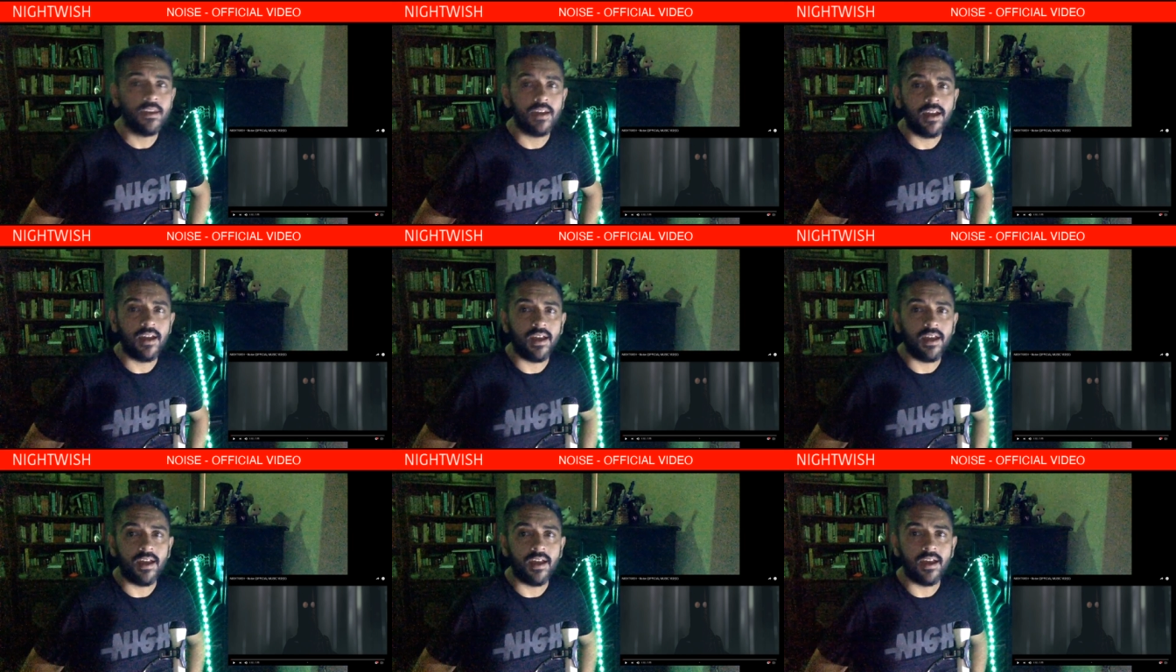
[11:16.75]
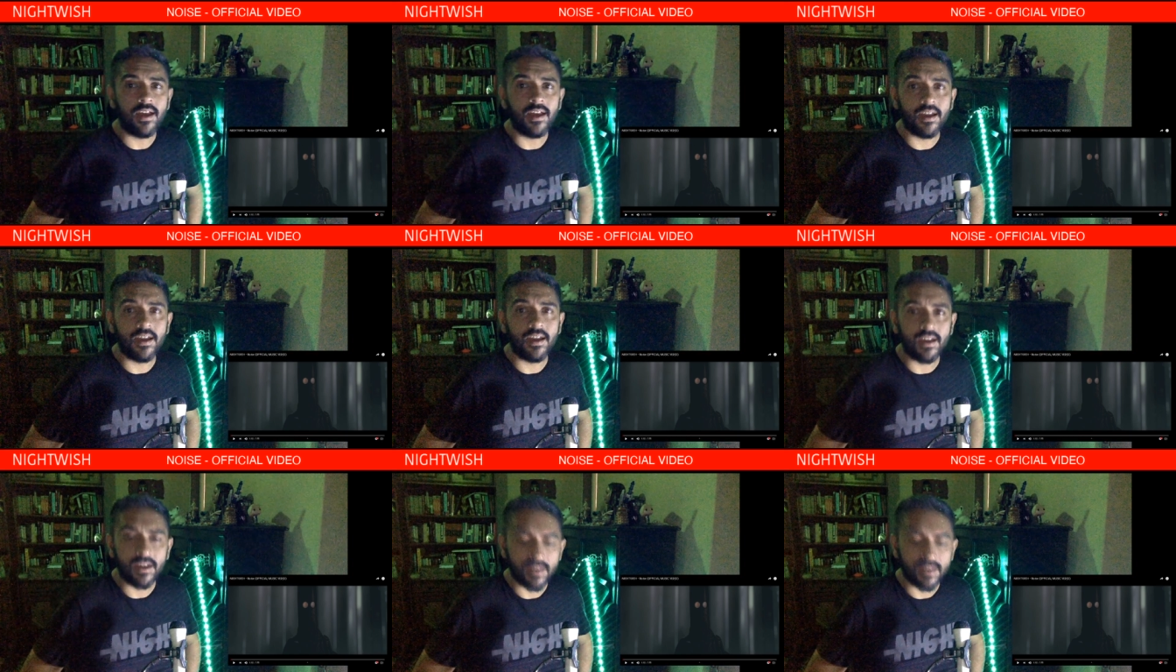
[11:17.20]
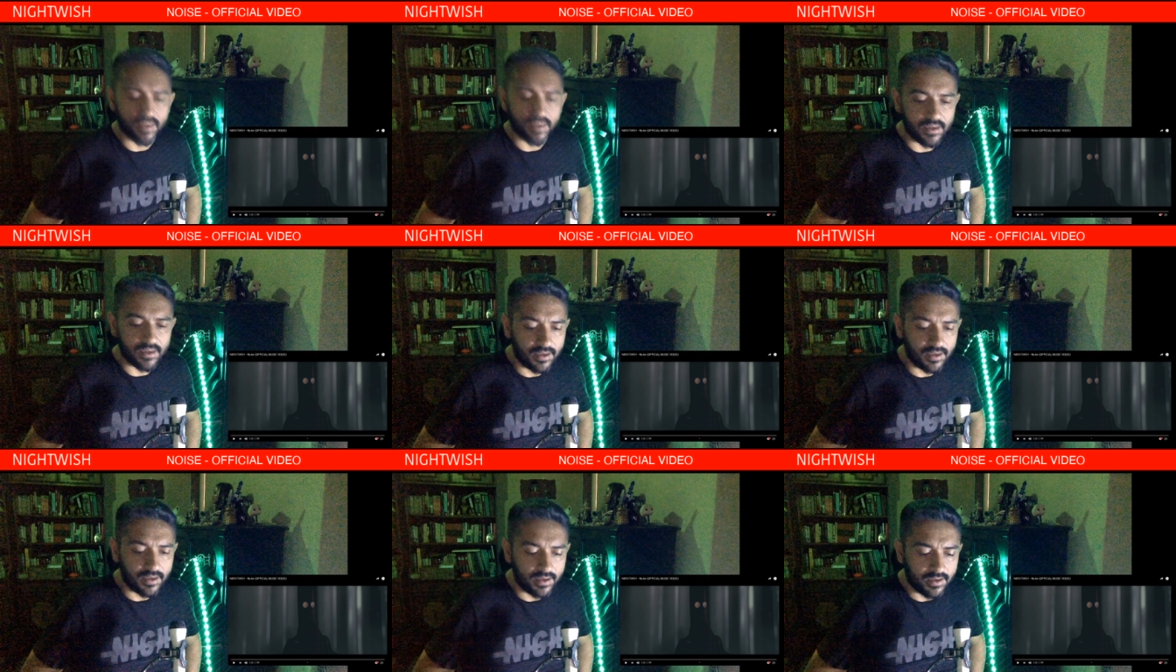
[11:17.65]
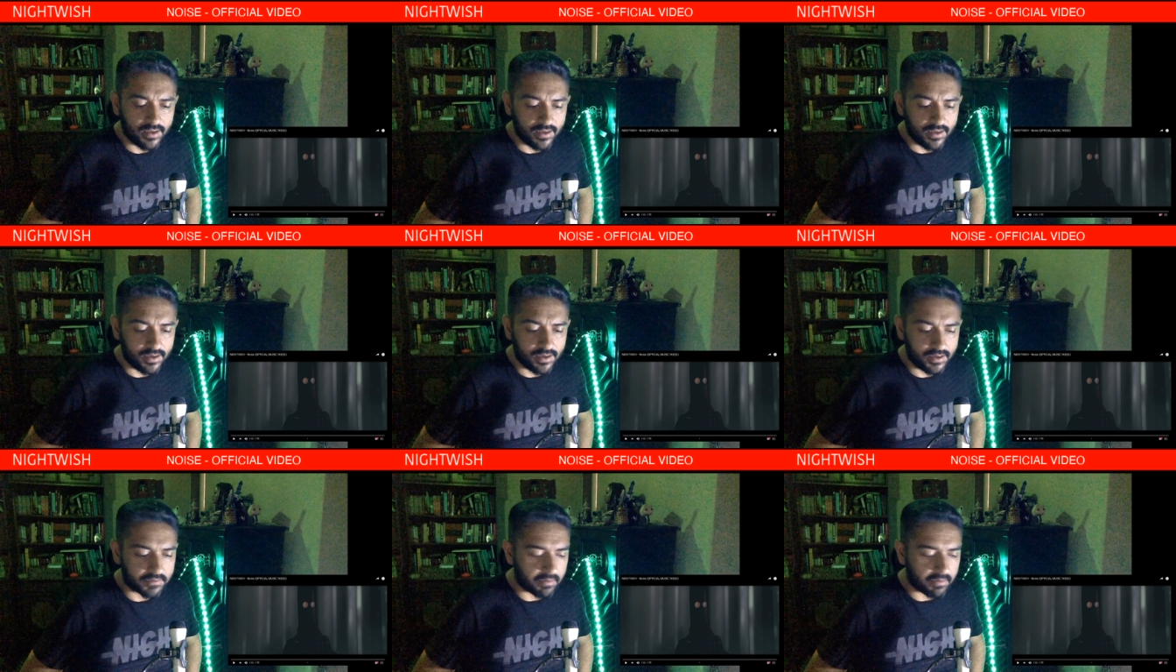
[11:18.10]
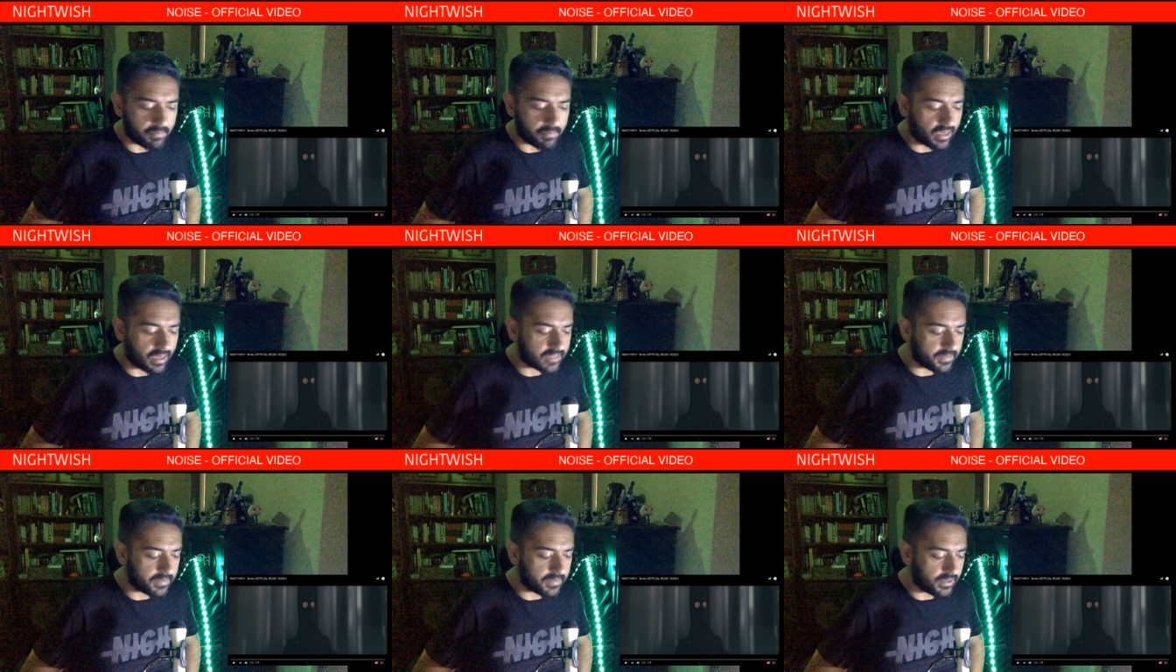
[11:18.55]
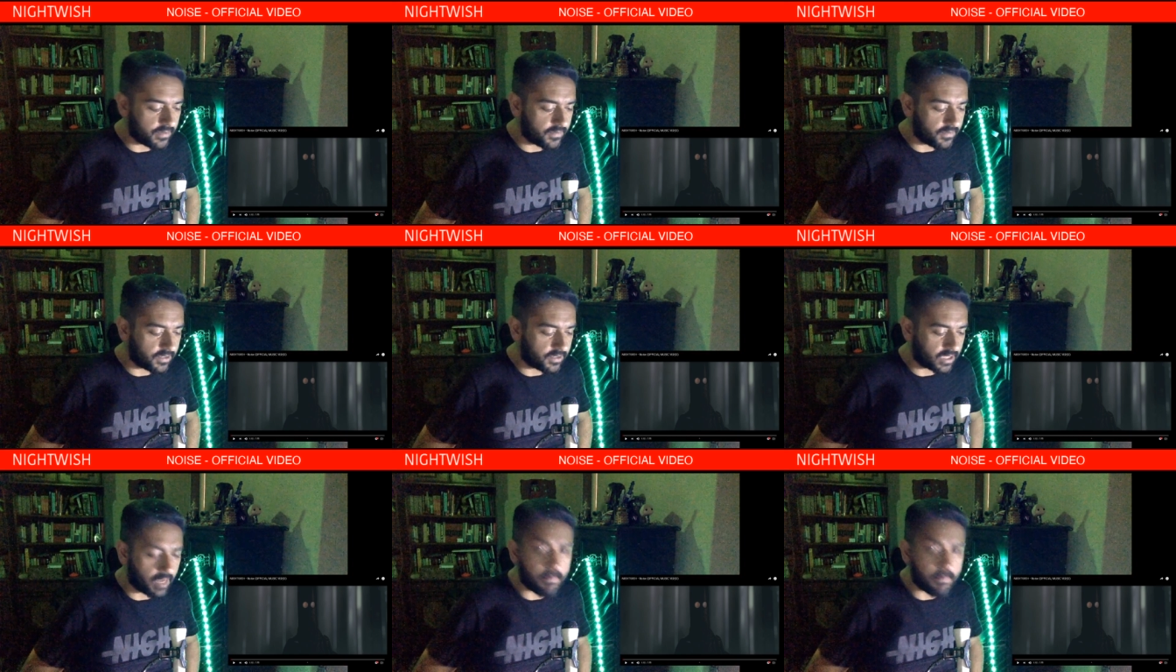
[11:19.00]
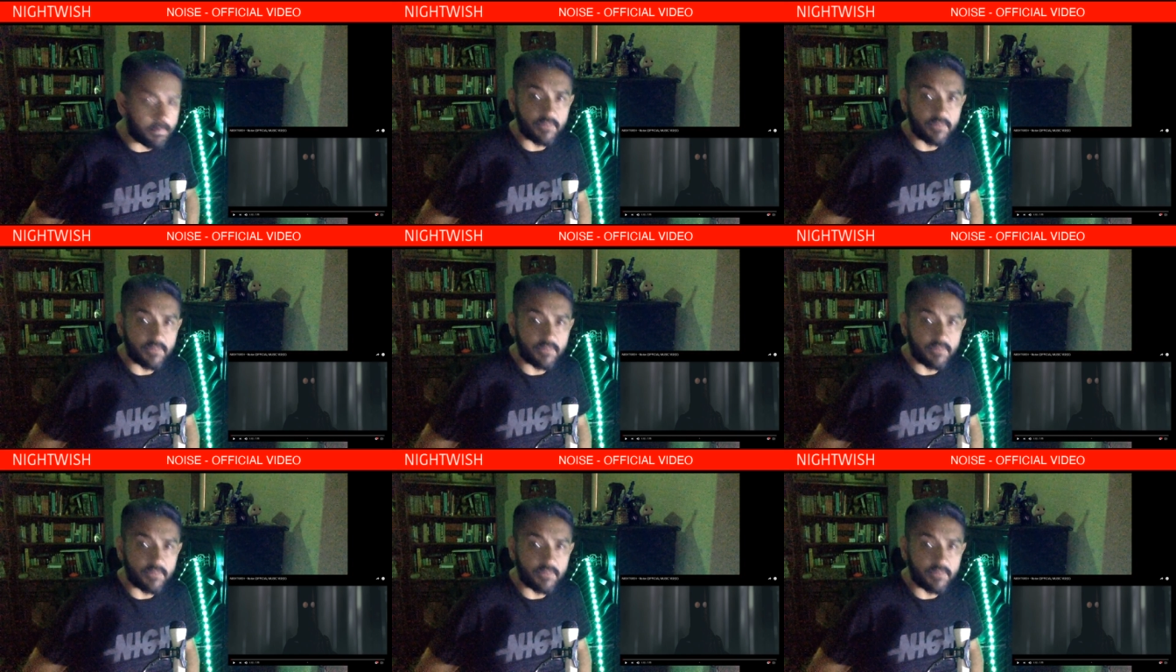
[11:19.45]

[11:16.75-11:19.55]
Uh, it reminds me of the type